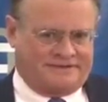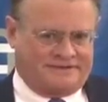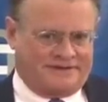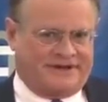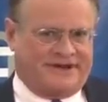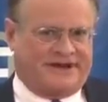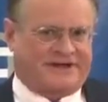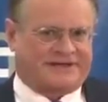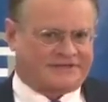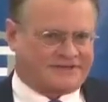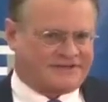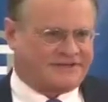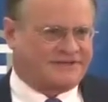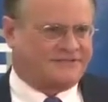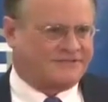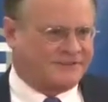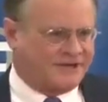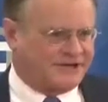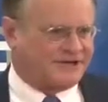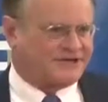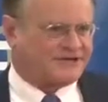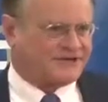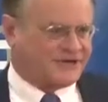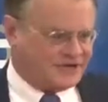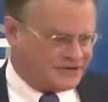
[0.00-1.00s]
next
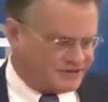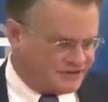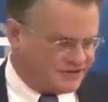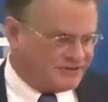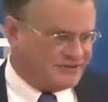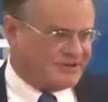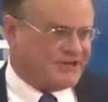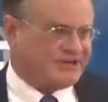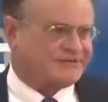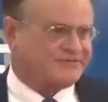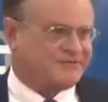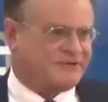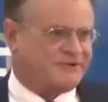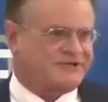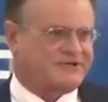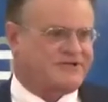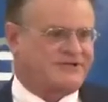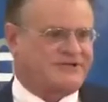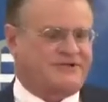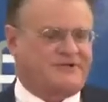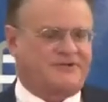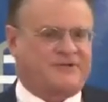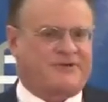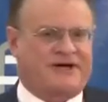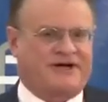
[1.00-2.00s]
person
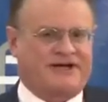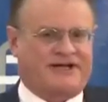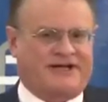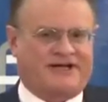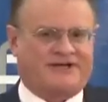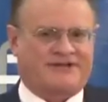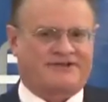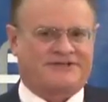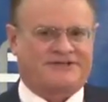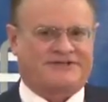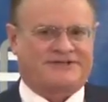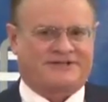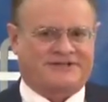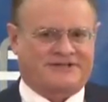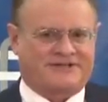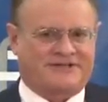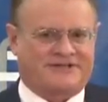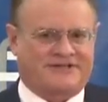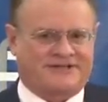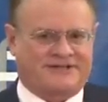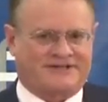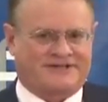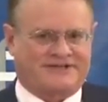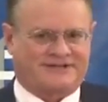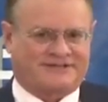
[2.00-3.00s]
in the White House,
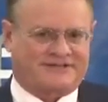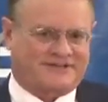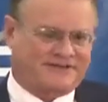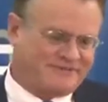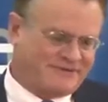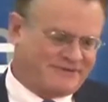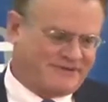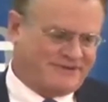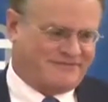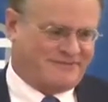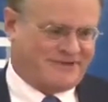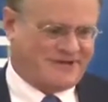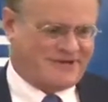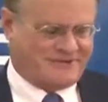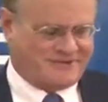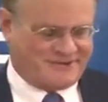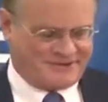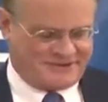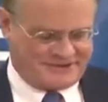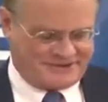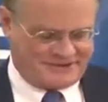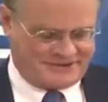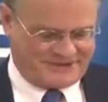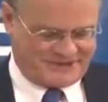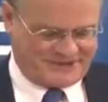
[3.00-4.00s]
it could be Obama
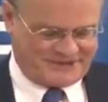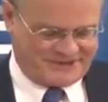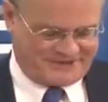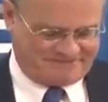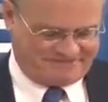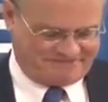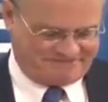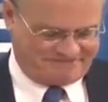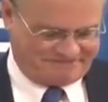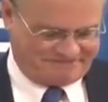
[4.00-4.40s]
or